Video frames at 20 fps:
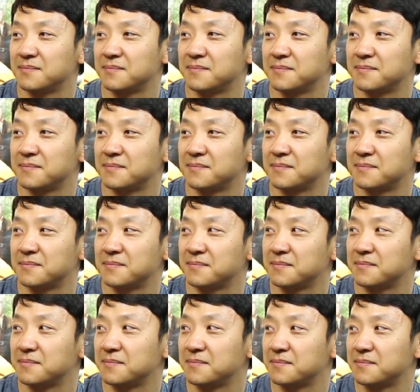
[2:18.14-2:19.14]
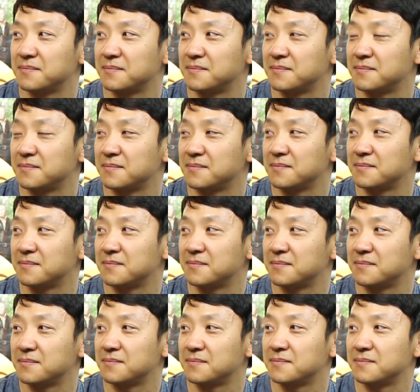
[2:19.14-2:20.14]

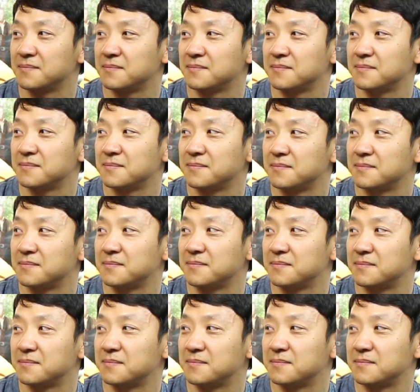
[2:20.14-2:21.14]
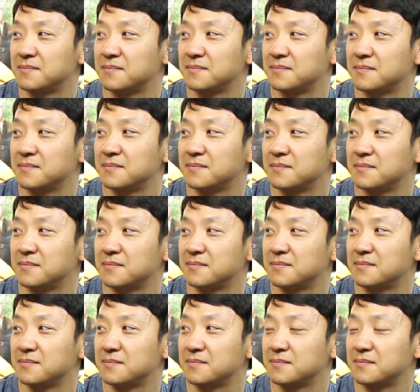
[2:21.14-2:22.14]

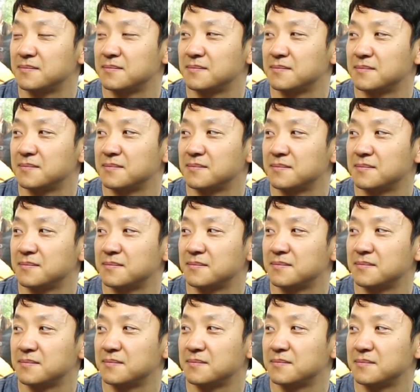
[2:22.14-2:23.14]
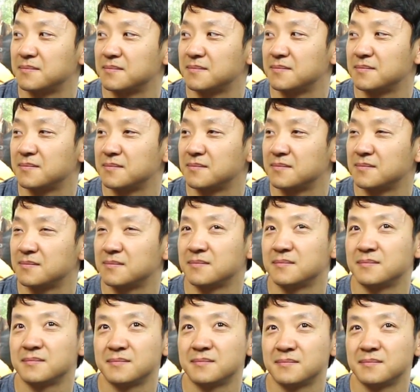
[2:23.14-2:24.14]

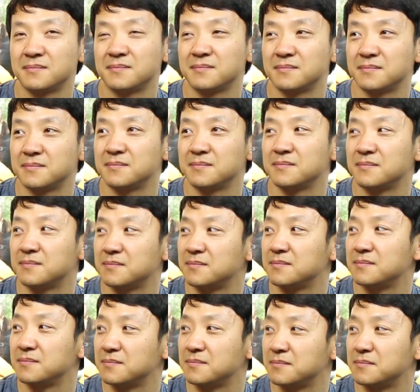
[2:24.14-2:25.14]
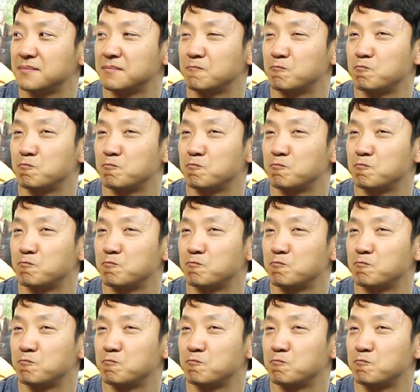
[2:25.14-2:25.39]
This person isn't speaking.